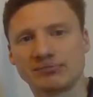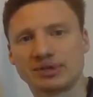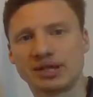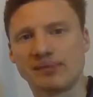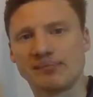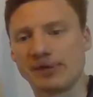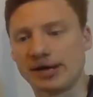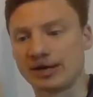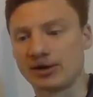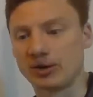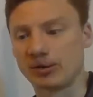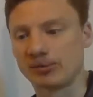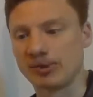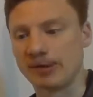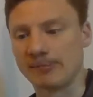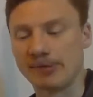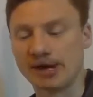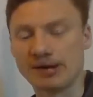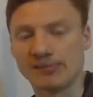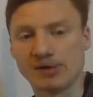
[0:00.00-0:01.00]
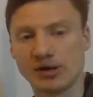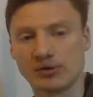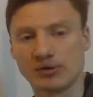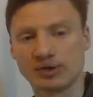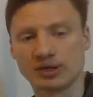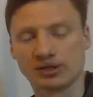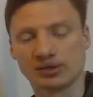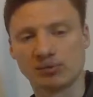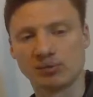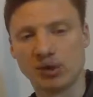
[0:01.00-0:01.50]
there may be a
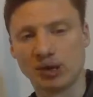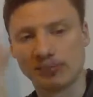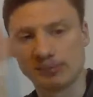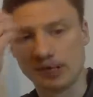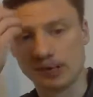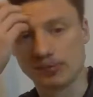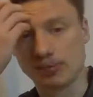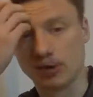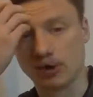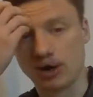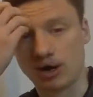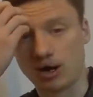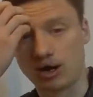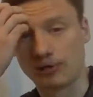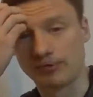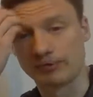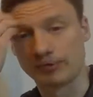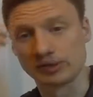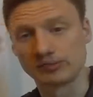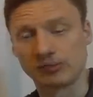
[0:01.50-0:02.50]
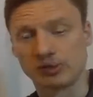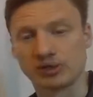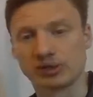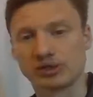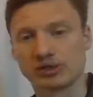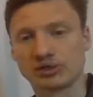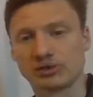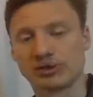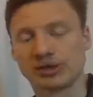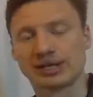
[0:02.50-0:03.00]
reason why people aren't
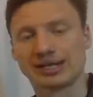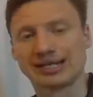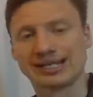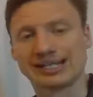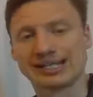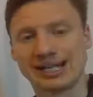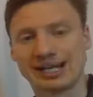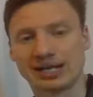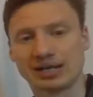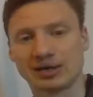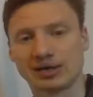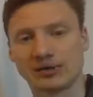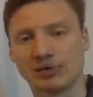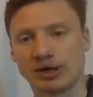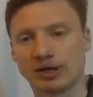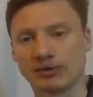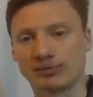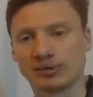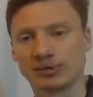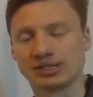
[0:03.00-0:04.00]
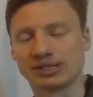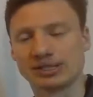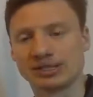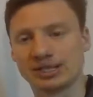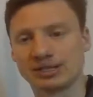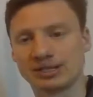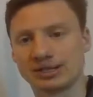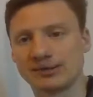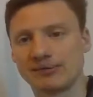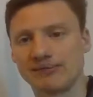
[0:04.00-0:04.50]
responding to it in exactly the way that was
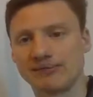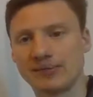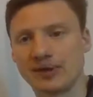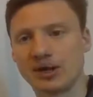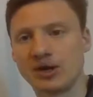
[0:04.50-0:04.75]
intended.